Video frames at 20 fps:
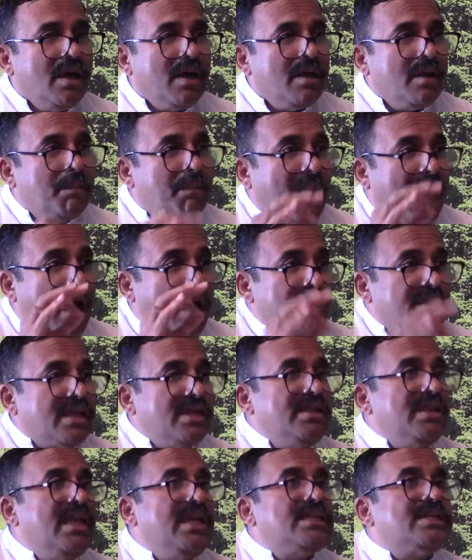
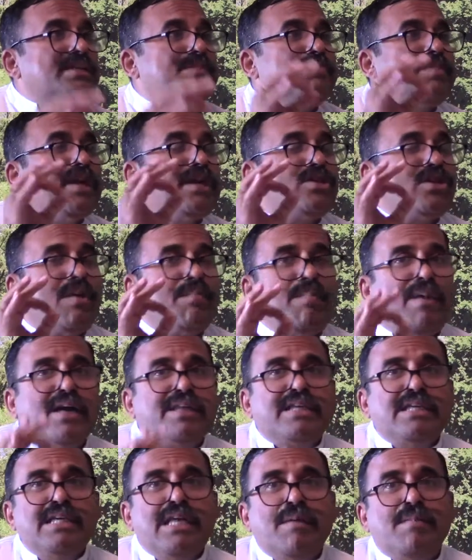Patanjali
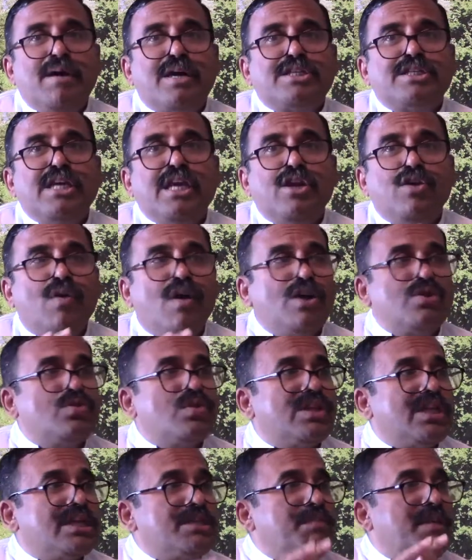Maharshi in Yoga
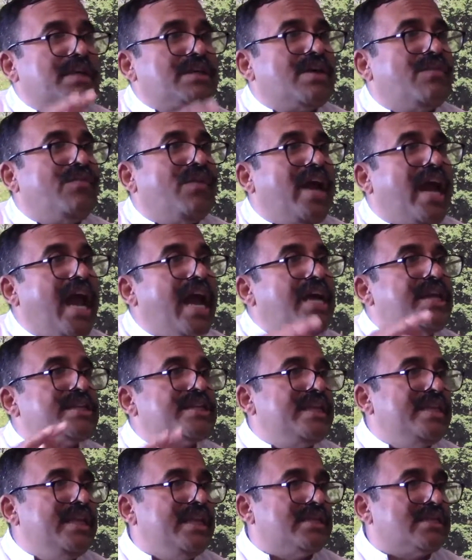Sutra speaks of 8
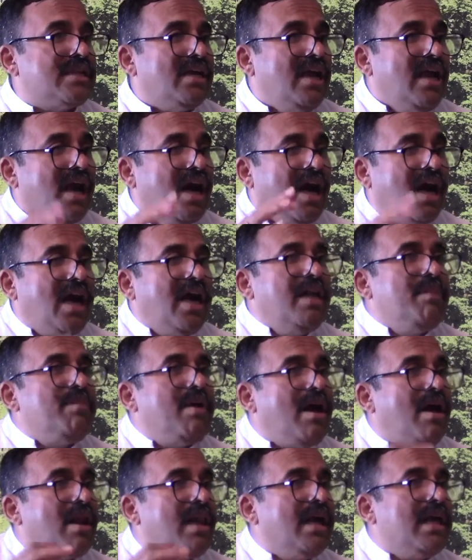siddhis.
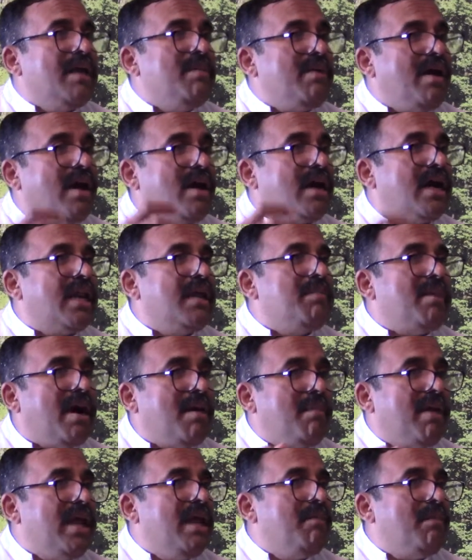Anima, Lagima, Garima,
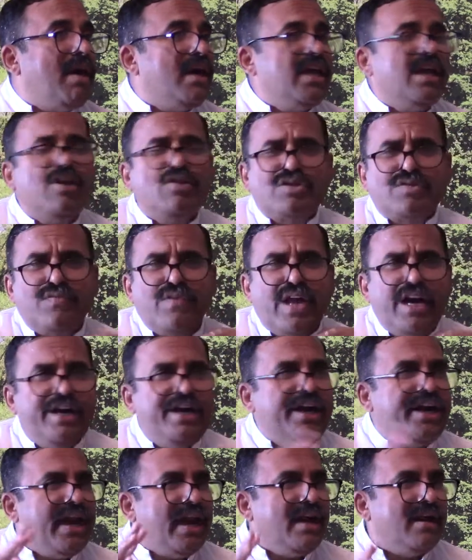Mahima. He gives very
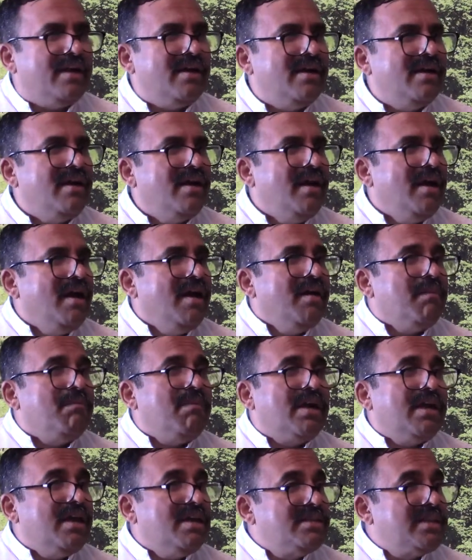detailed.
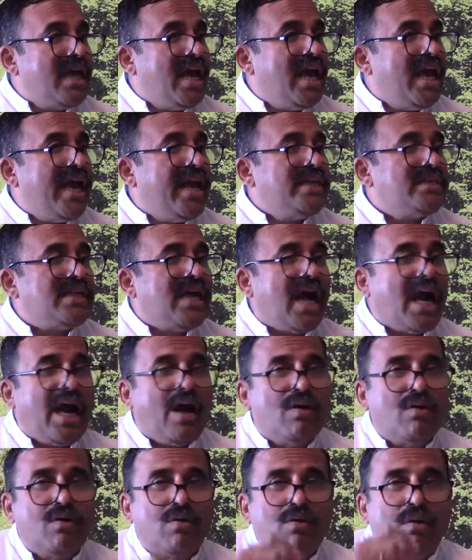But he says, I
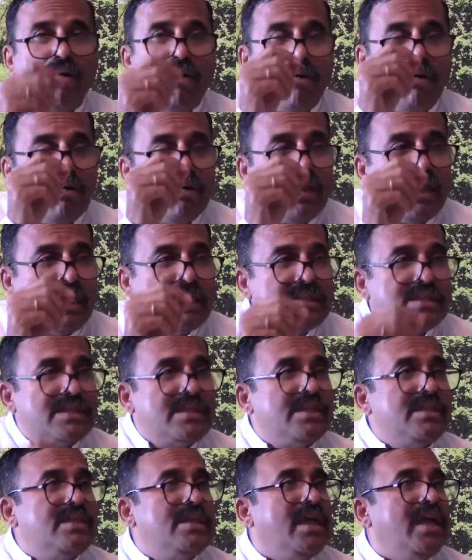have told these
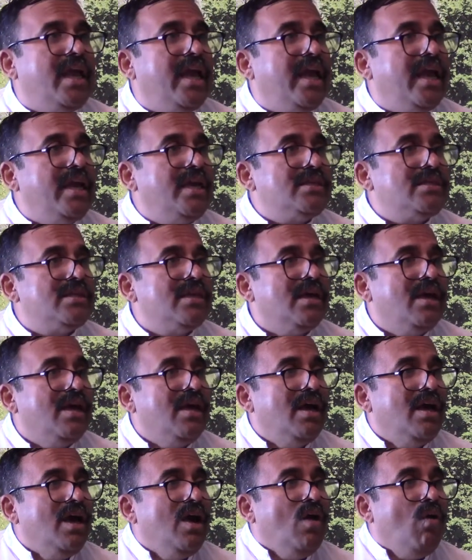siddhis
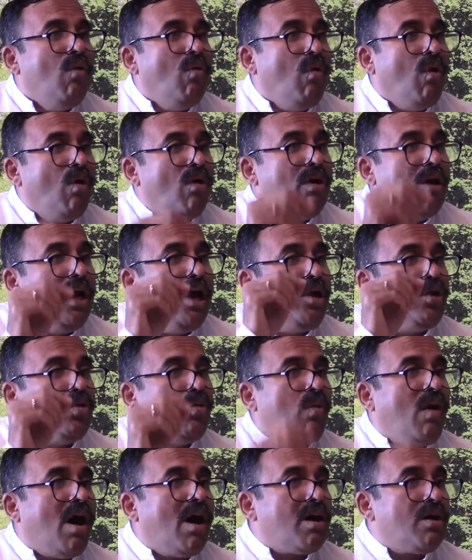only to
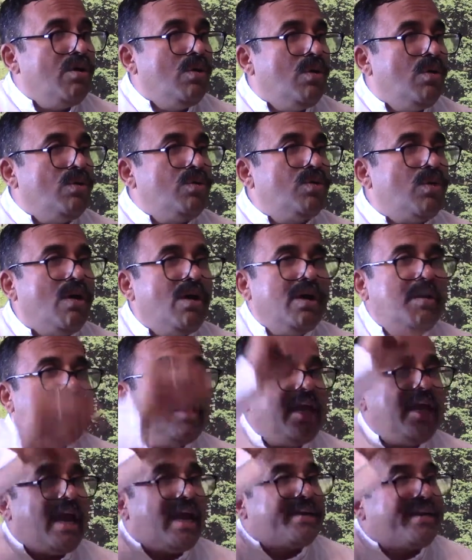warn you, don't
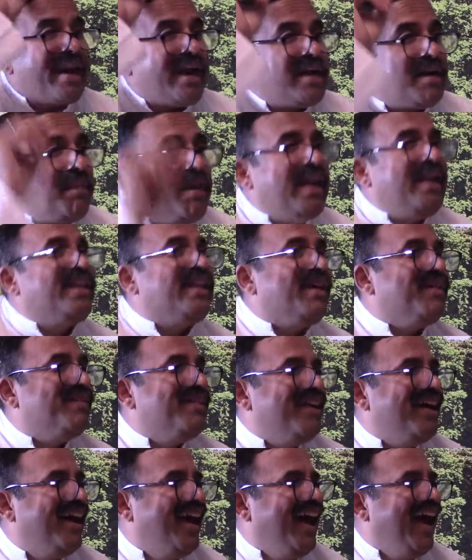get attracted by
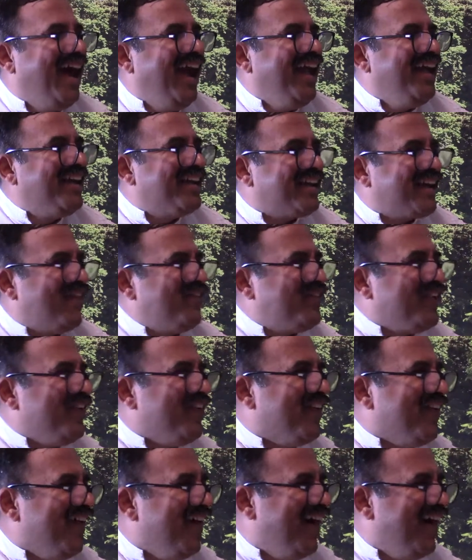anything. He will come to you.